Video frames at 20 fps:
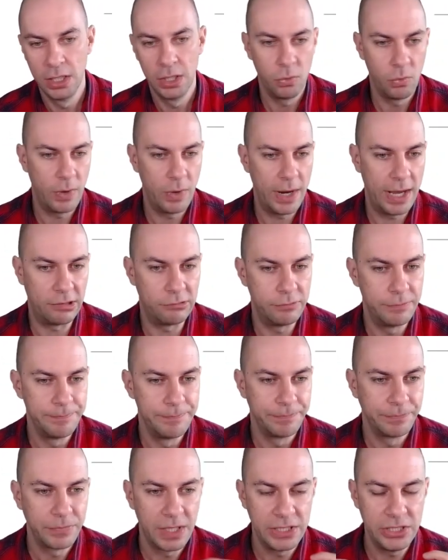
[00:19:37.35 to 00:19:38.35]
Well,
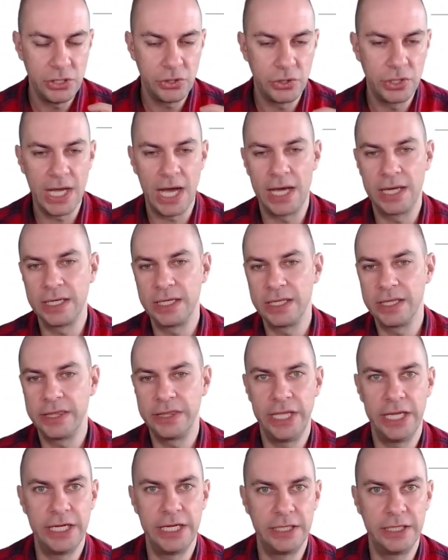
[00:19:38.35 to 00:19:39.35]
you gotta
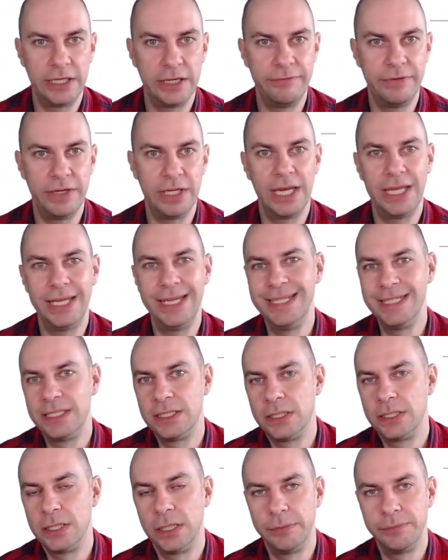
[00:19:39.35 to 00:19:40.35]
think of it in
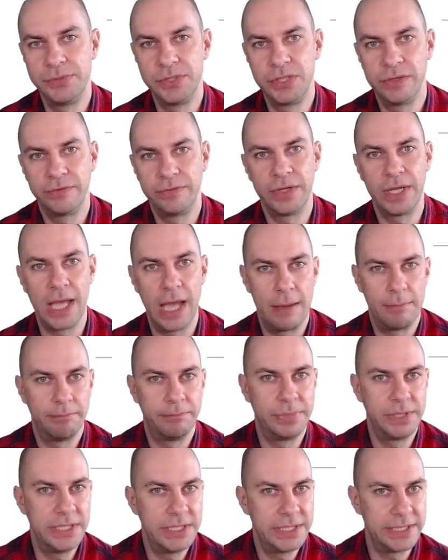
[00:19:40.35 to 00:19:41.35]
terms of
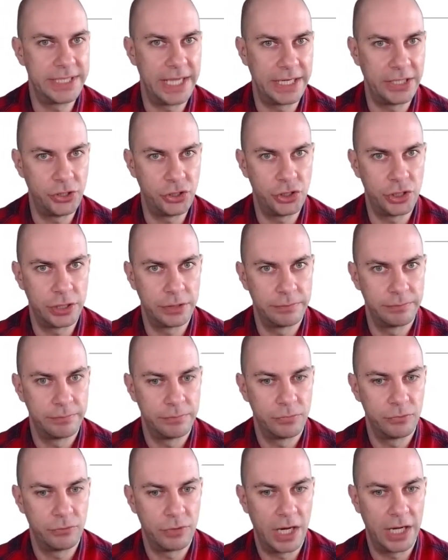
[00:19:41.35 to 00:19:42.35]
compensation,
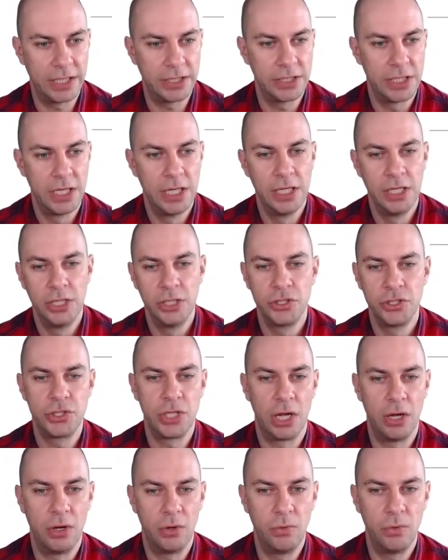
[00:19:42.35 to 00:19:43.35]
right?
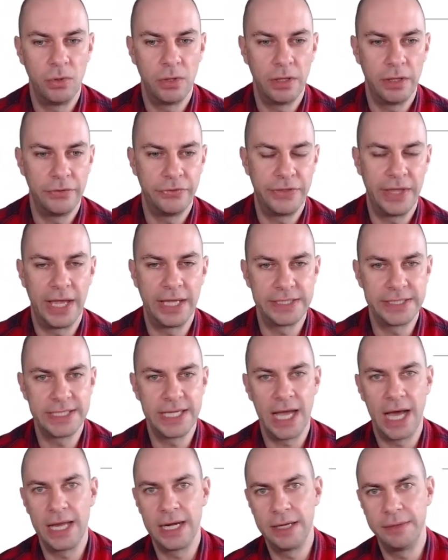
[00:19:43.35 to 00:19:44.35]
So there's
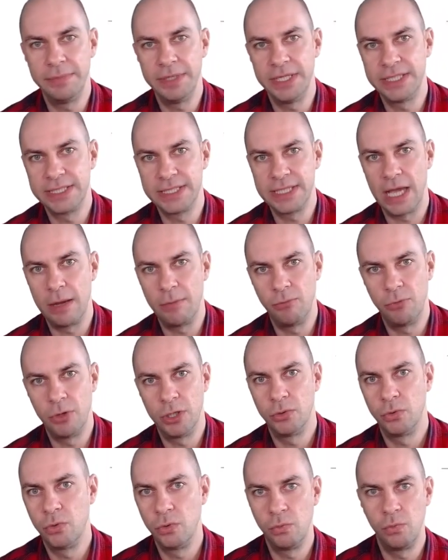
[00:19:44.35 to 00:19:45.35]
gonna be someone
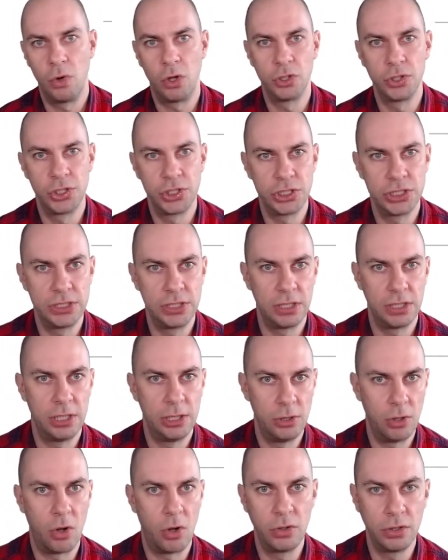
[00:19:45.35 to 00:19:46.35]
who wants to
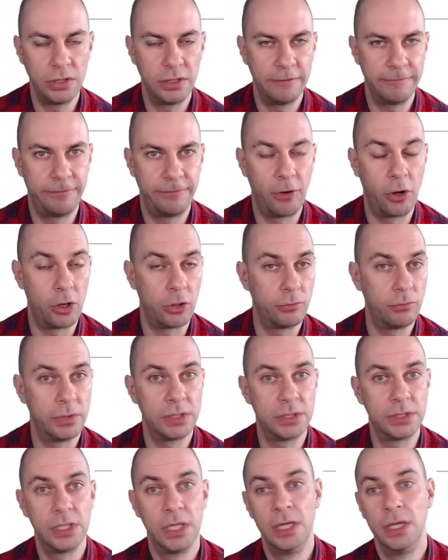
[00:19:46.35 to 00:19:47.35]
long the
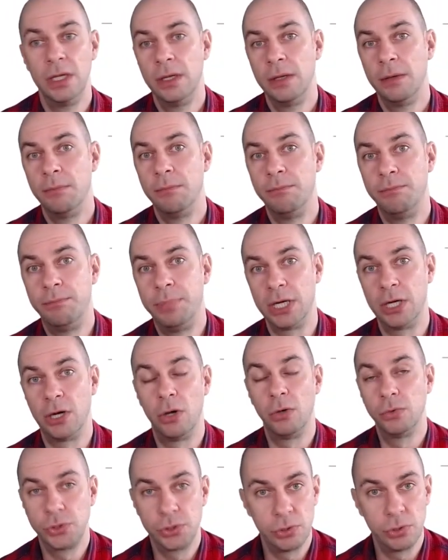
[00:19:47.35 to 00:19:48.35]
forward, but
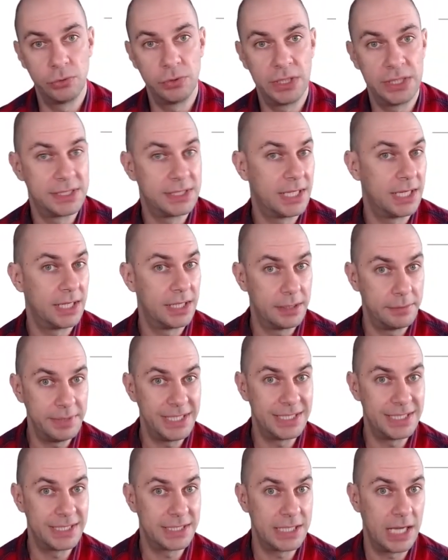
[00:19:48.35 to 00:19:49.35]
also there's got to be
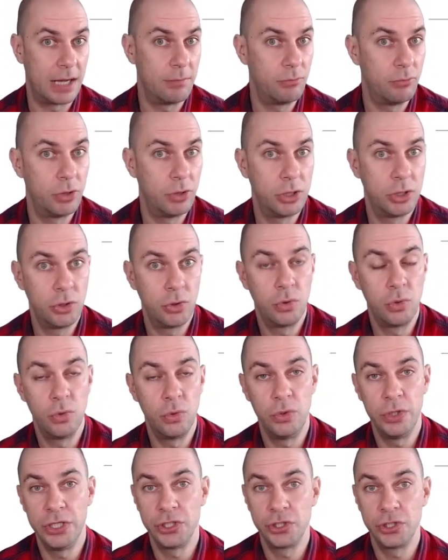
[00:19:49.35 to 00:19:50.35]
someone
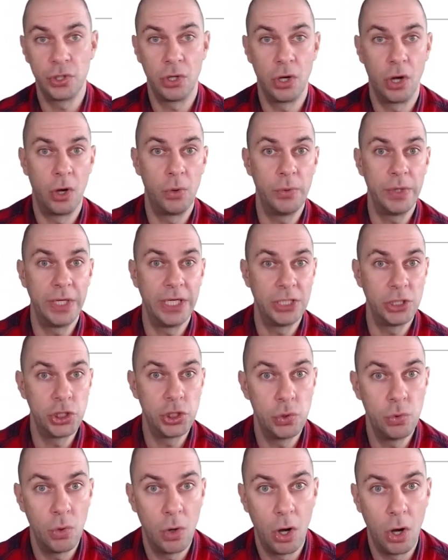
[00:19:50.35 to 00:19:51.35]
who is going
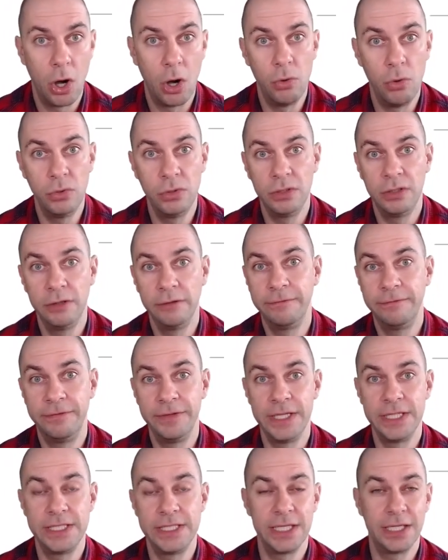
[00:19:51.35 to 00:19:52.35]
to own the
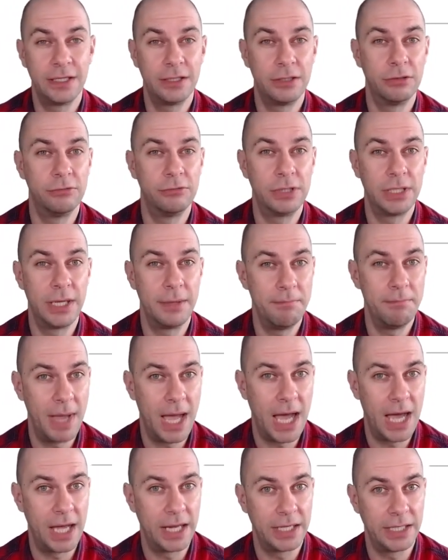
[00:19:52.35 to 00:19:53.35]
physical
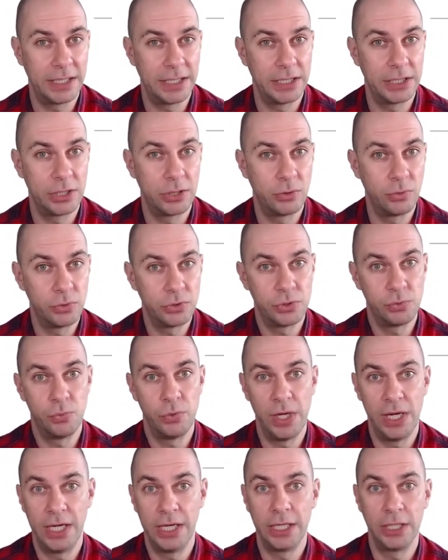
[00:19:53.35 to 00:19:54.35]
commodity, who's
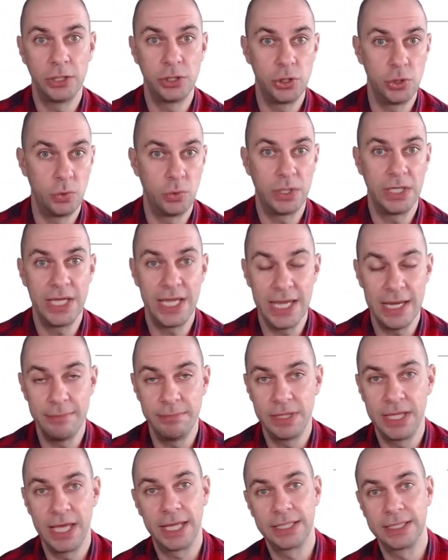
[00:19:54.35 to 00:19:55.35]
willing to
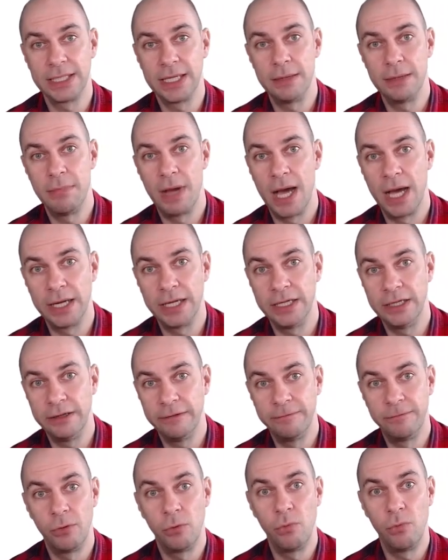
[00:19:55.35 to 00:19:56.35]
keep that commodity
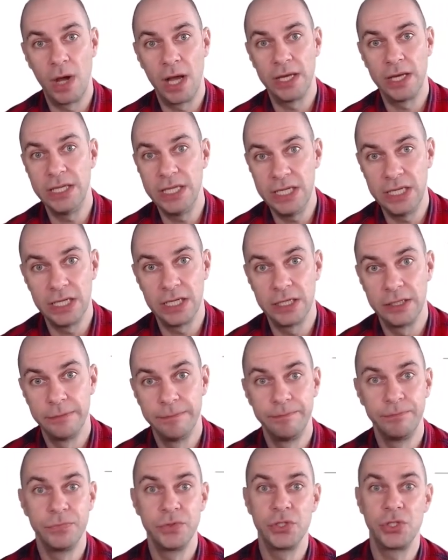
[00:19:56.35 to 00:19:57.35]
for 1 year
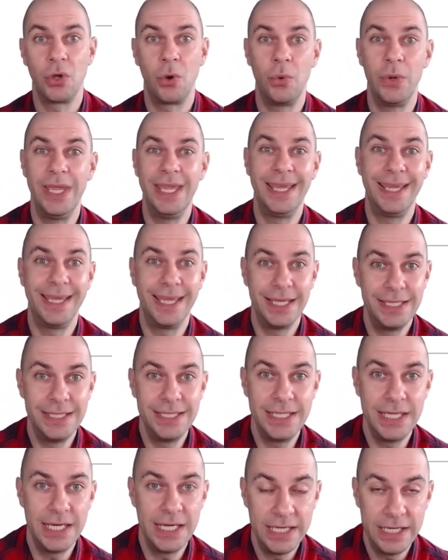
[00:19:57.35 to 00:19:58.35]
so he can
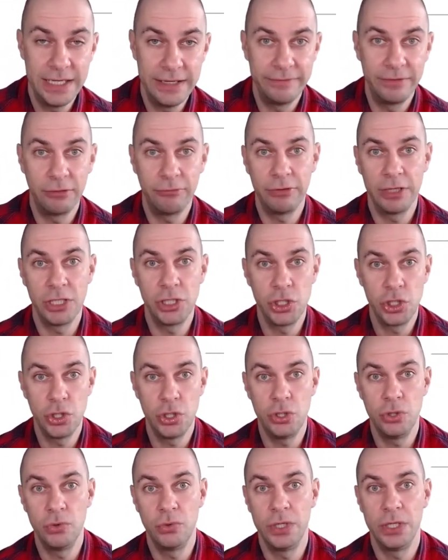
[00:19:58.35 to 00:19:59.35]
deliver it to
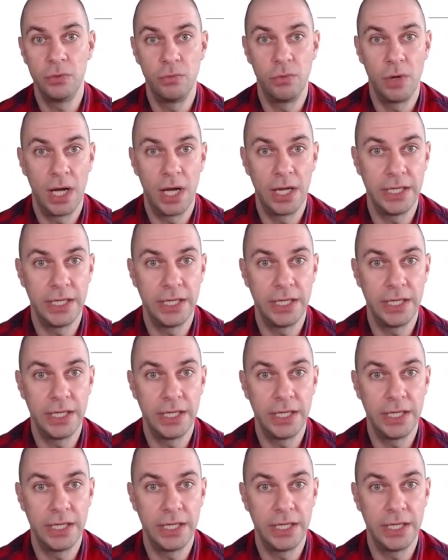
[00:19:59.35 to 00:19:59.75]
you in 1